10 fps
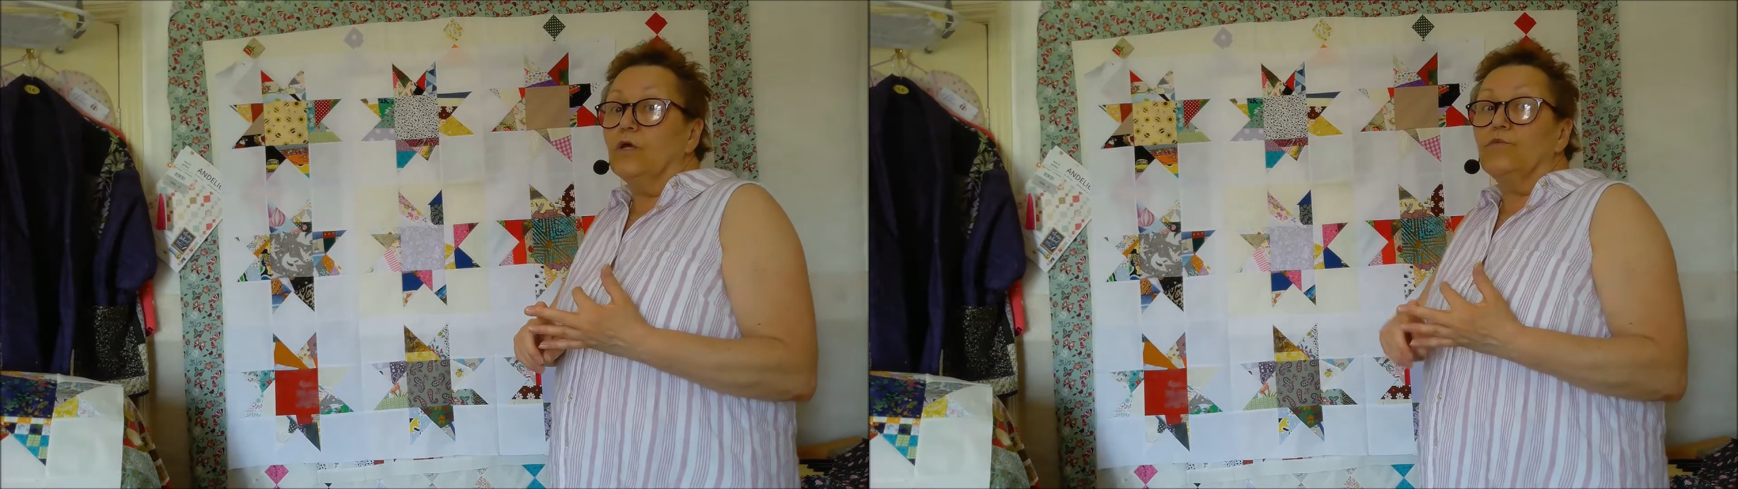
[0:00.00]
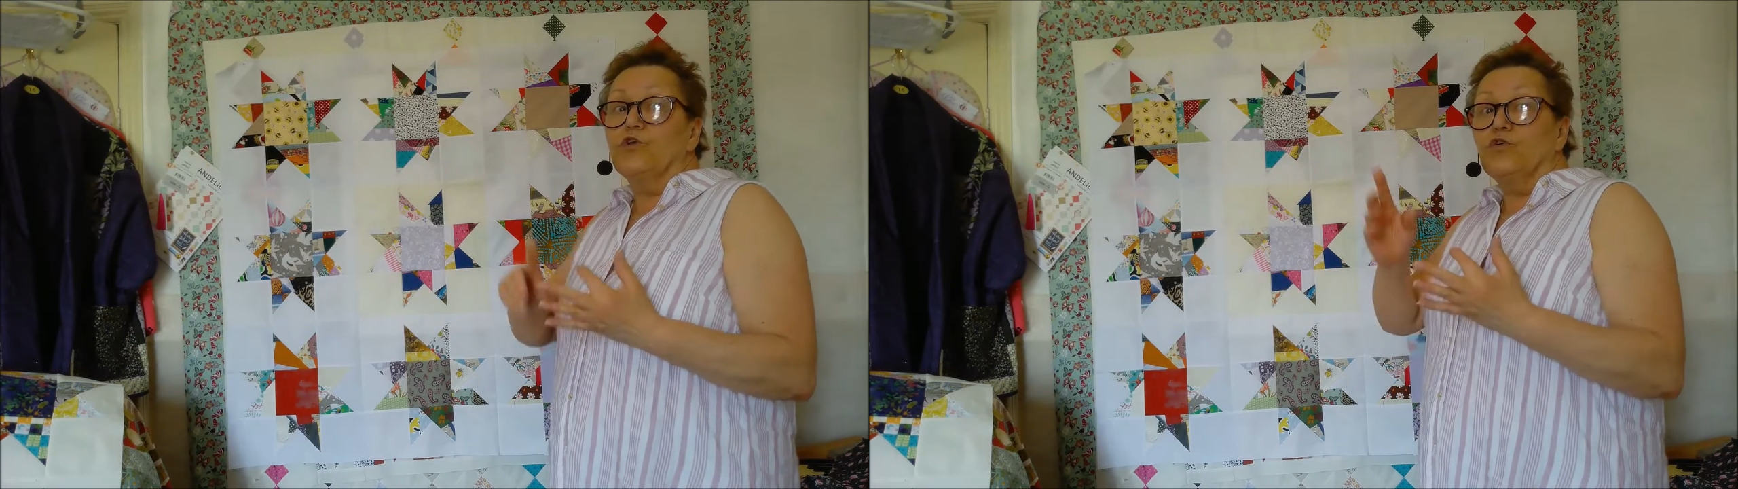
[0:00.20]
and
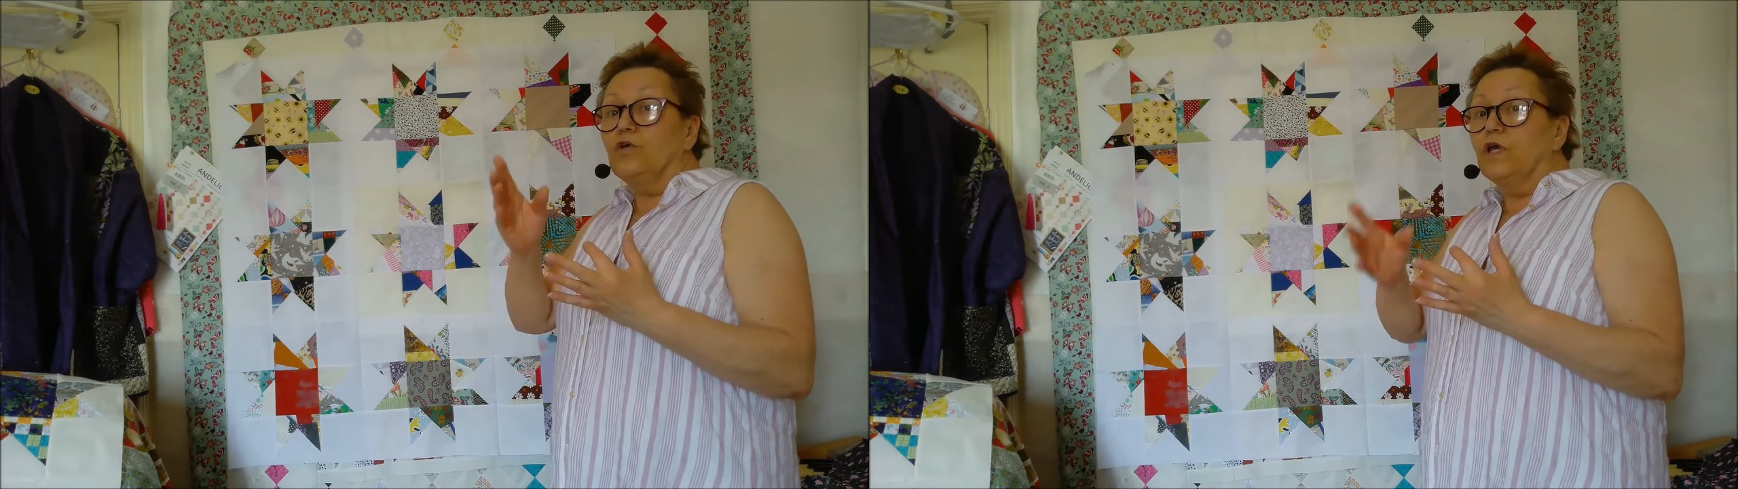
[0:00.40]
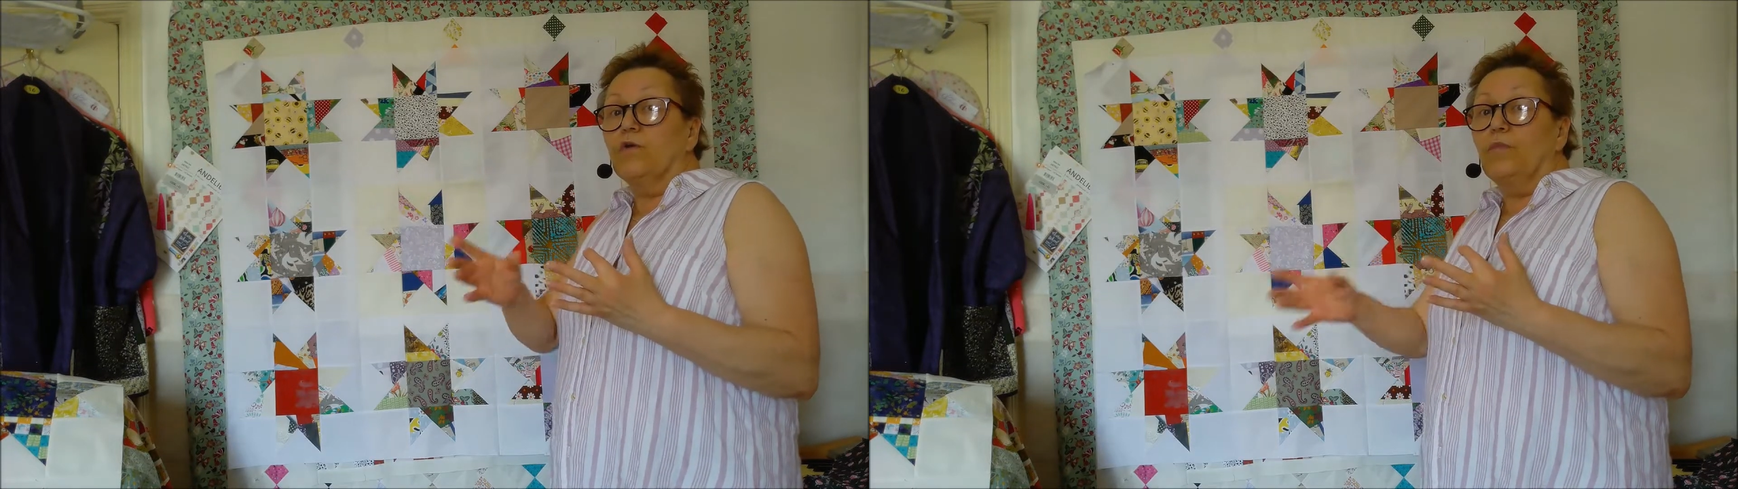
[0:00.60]
I'm sure
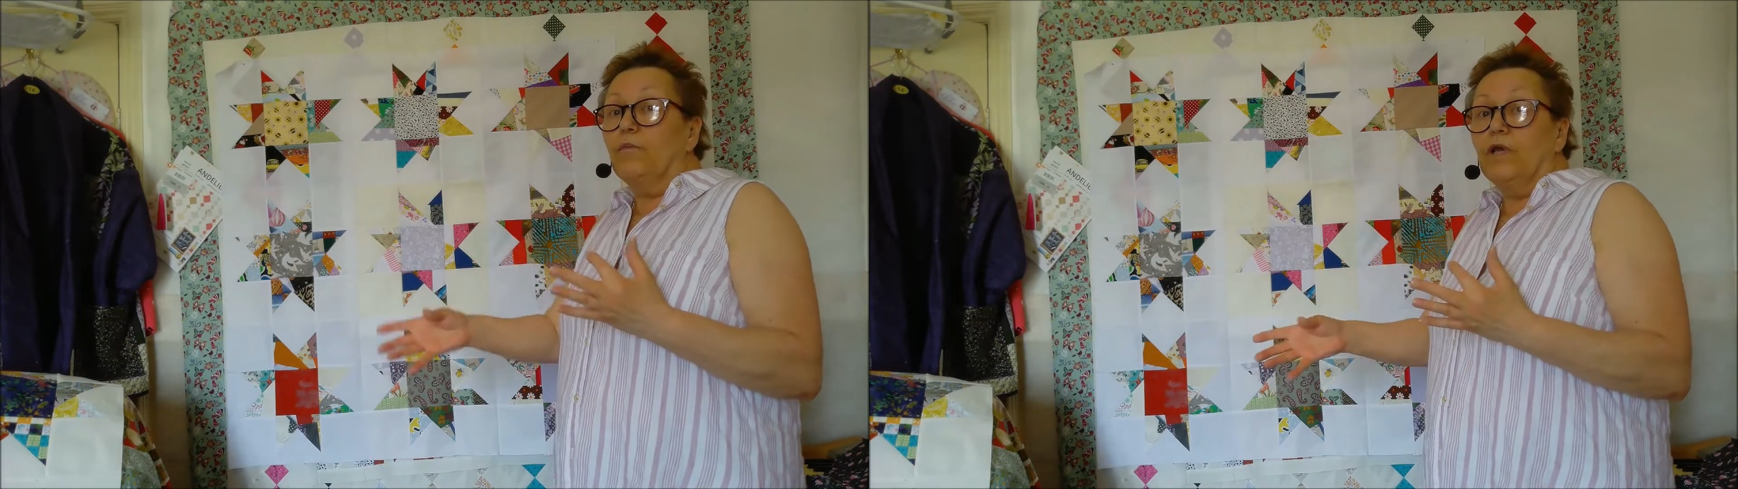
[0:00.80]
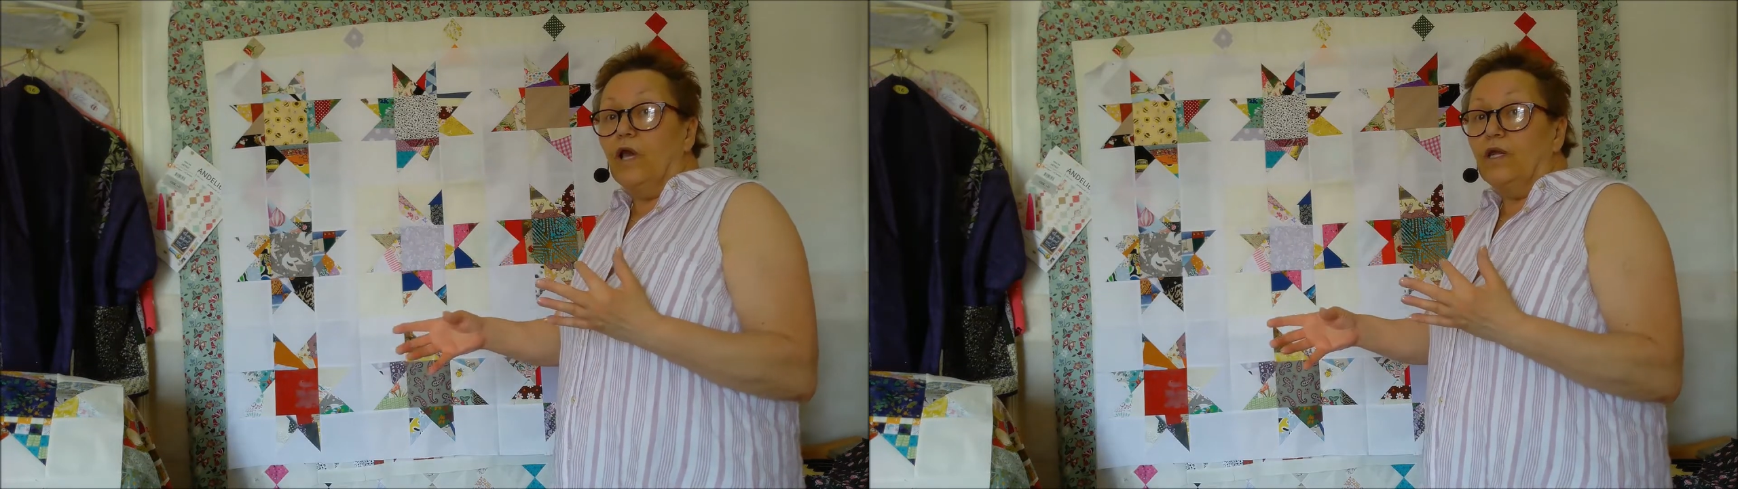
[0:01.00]
you could
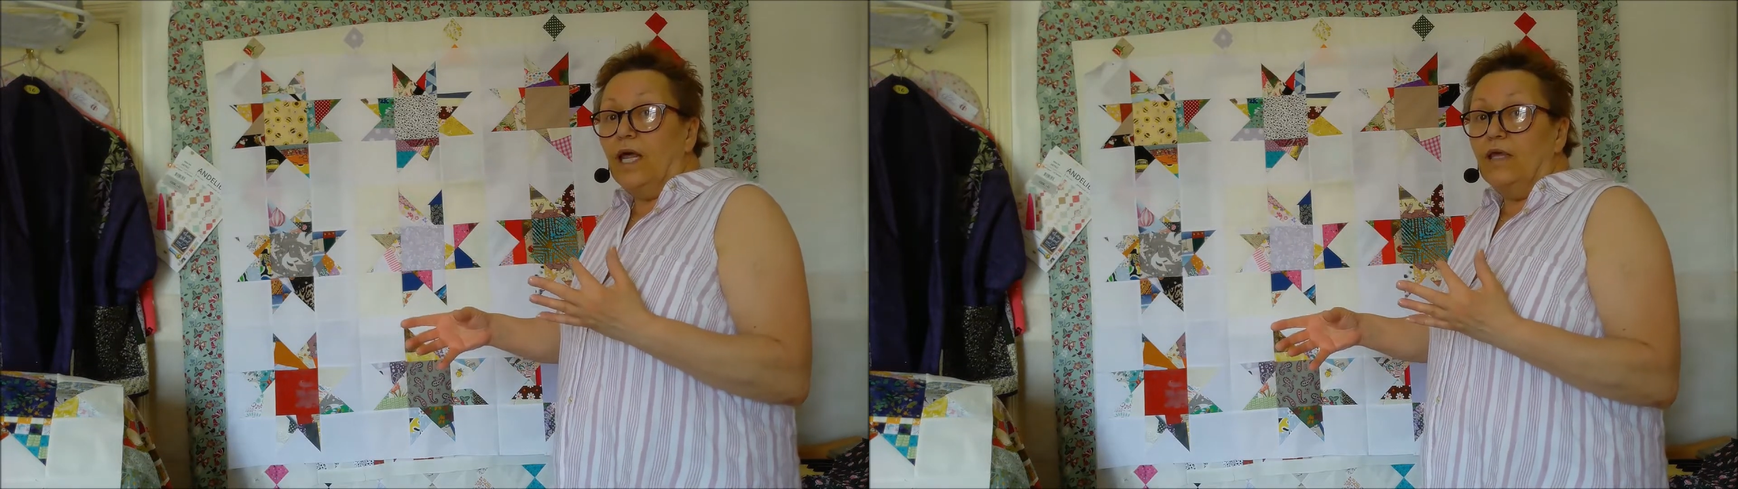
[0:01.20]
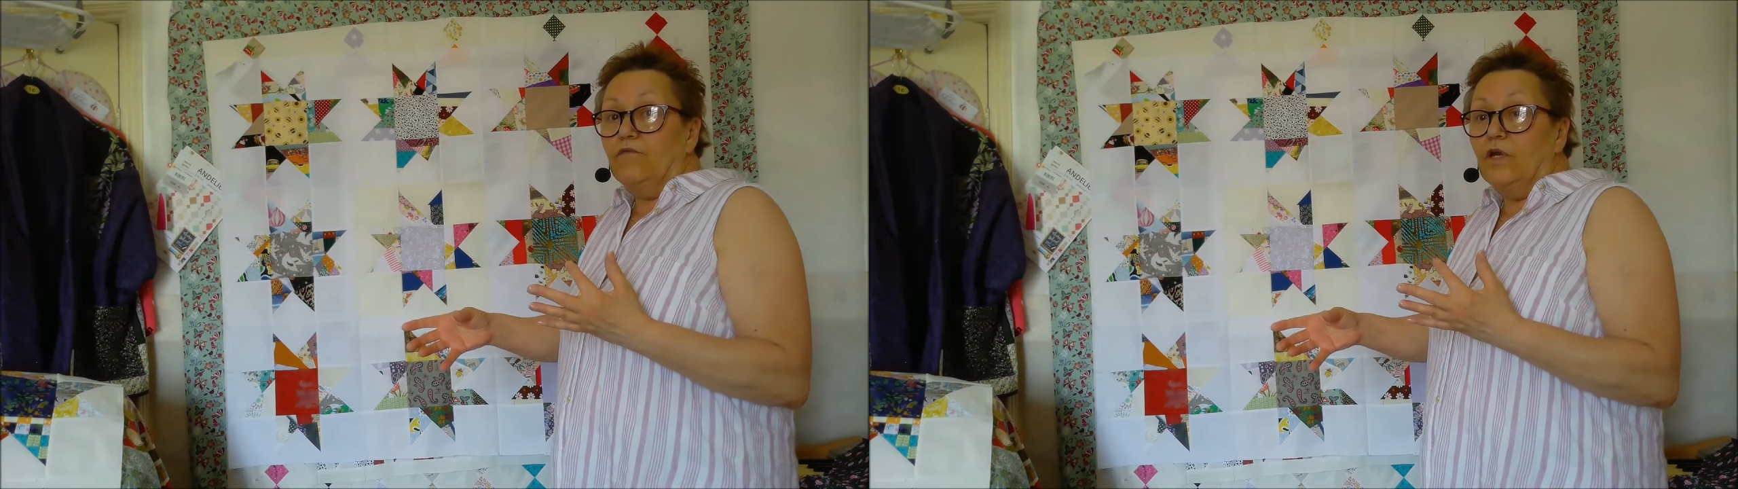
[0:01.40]
probably go
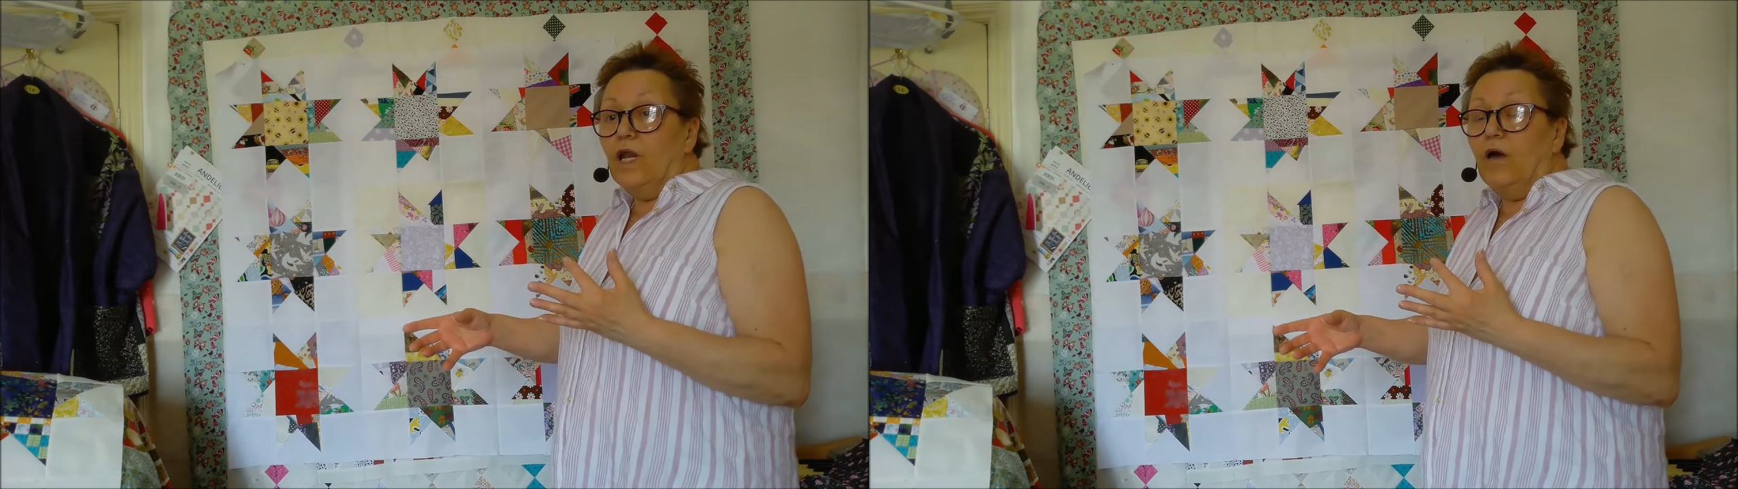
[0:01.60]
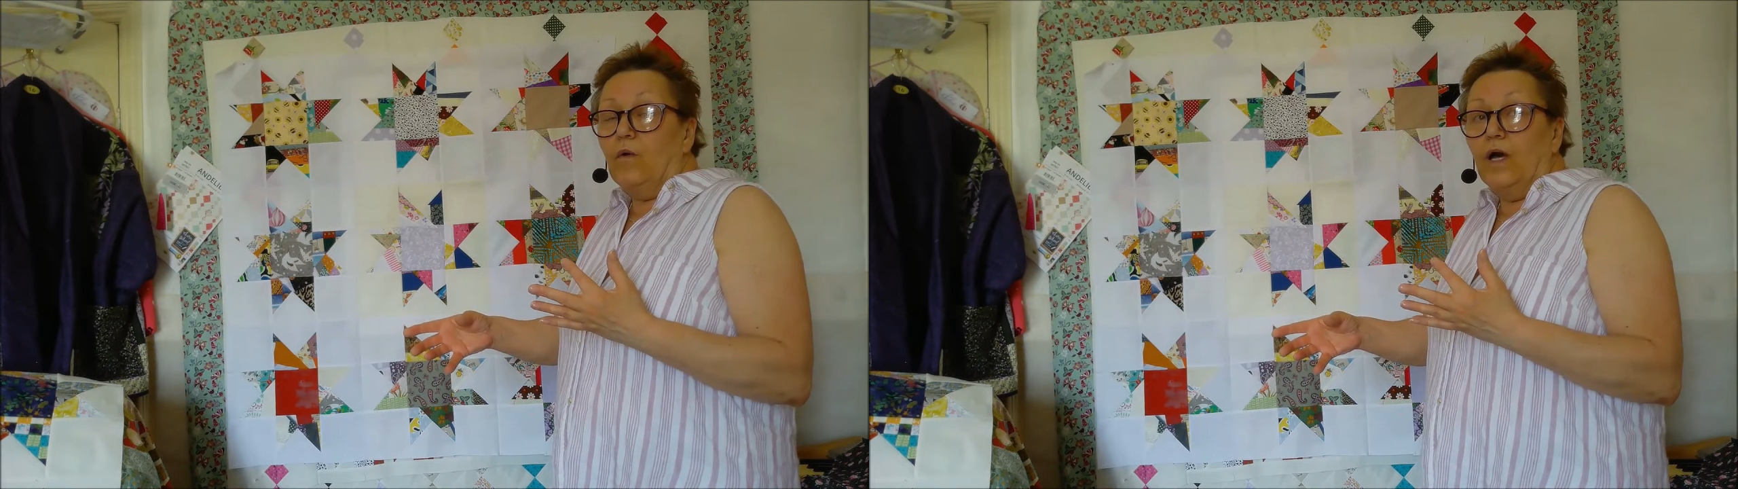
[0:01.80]
down even
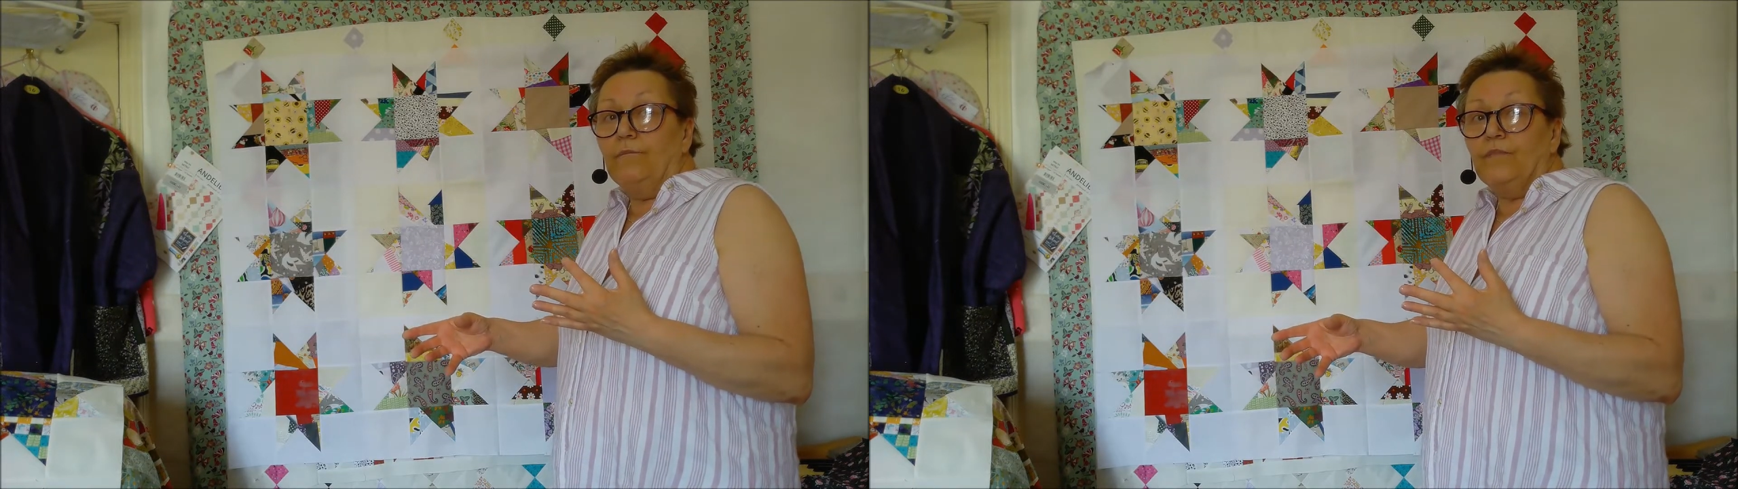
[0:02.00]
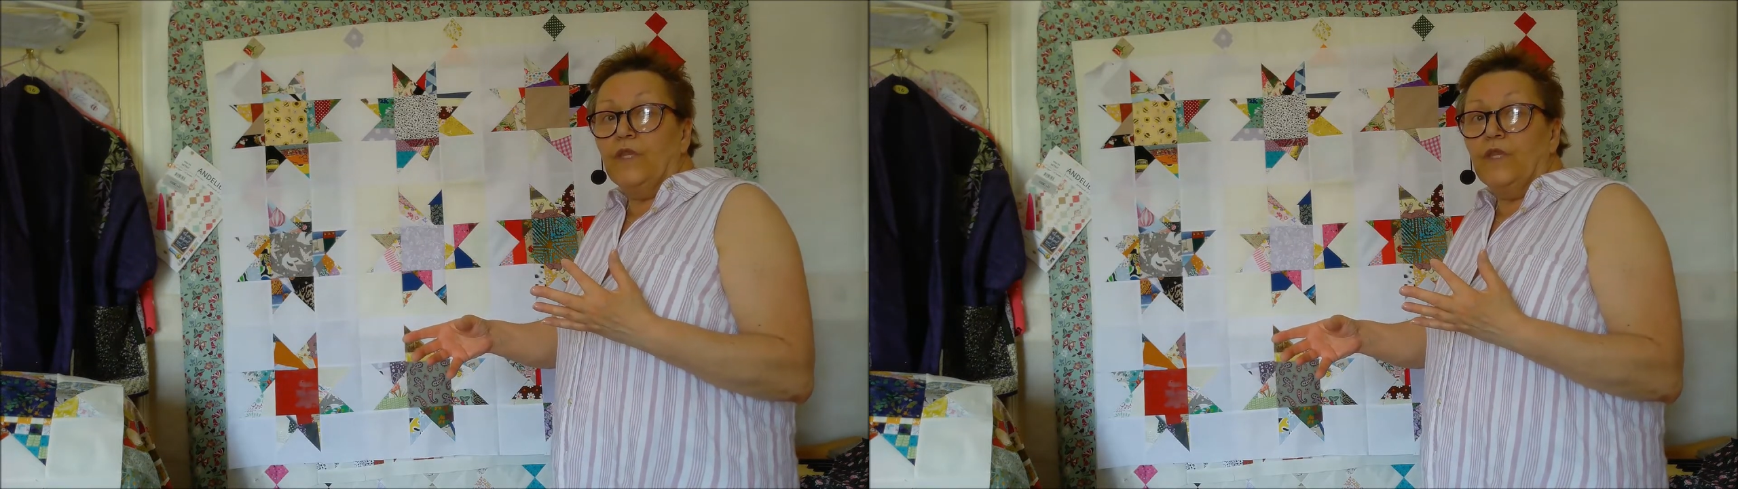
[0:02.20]
lower.